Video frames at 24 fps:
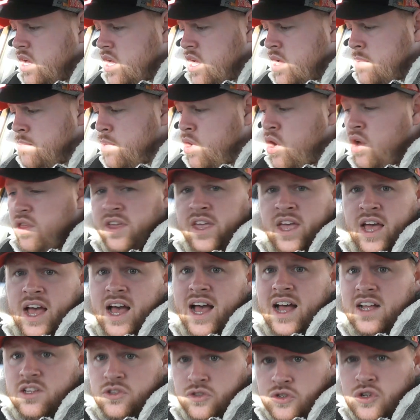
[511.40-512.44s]
I bought the
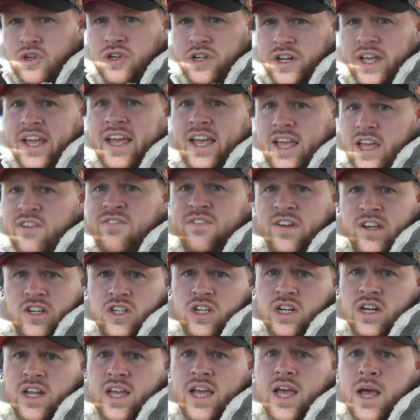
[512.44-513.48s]
car today,
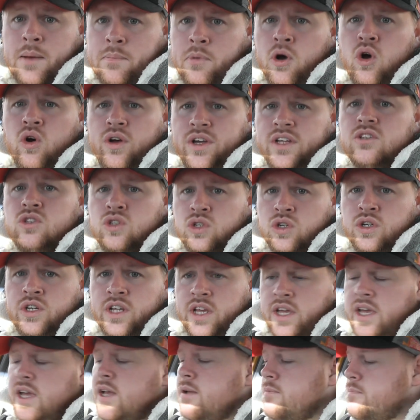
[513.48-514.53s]
officially I bought it
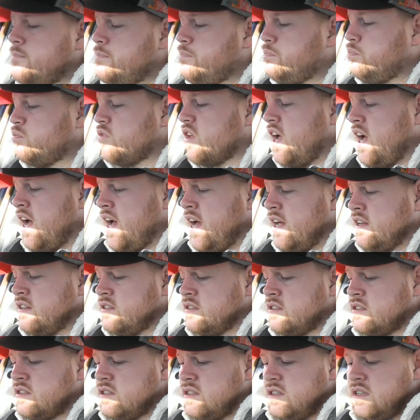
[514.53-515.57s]
today,
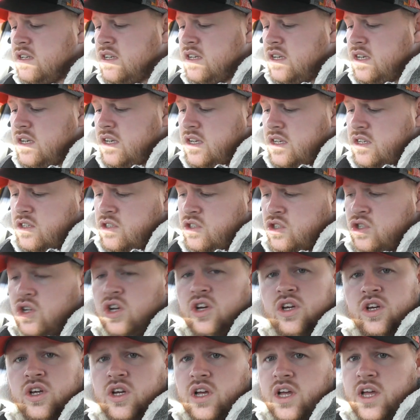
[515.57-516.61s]
and
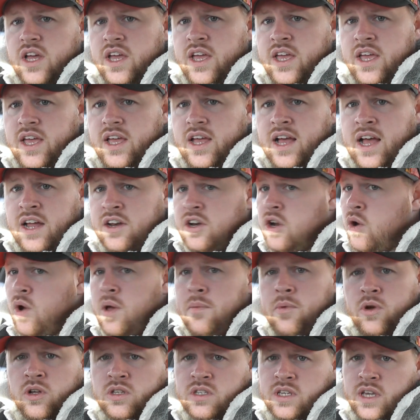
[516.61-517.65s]
so it had no
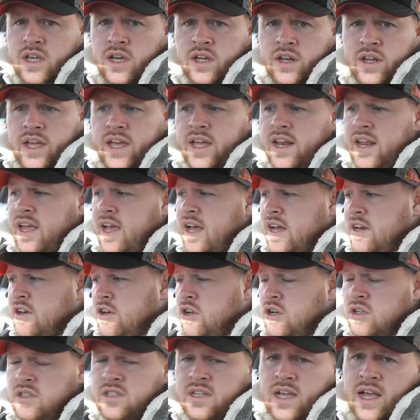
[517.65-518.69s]
MOT on it and it had
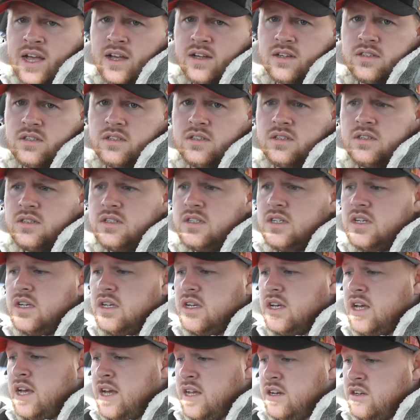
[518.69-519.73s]
no tax
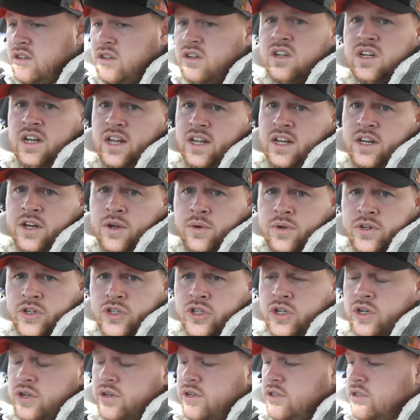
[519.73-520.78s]
and clearly no
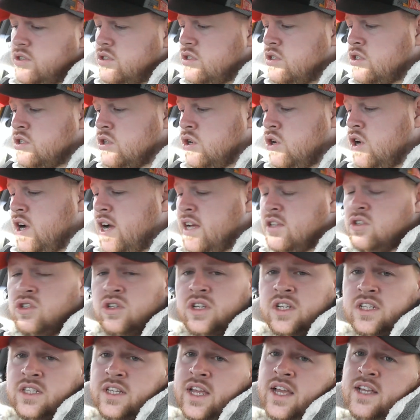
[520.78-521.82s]
insurance. So I
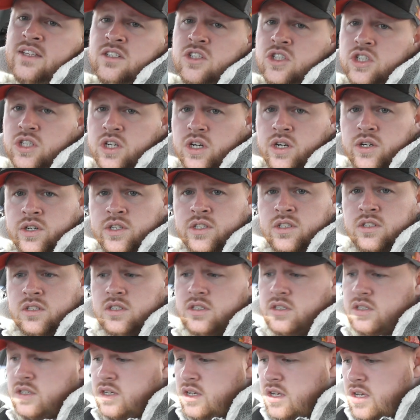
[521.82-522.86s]
took a day's
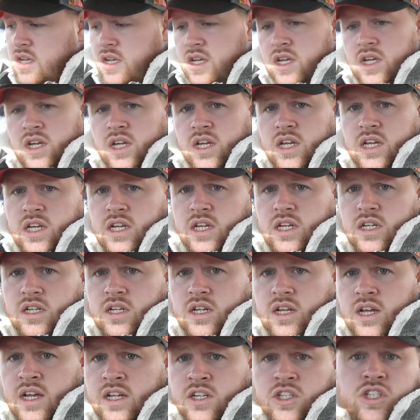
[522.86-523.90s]
insurance,
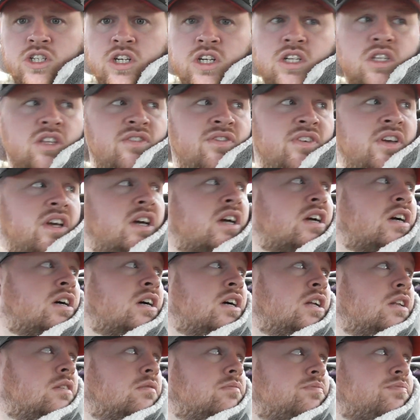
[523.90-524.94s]
I insured the
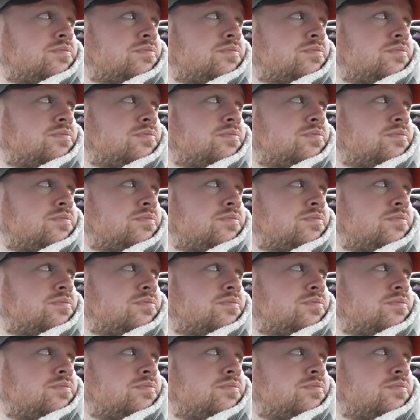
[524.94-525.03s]
vehicle,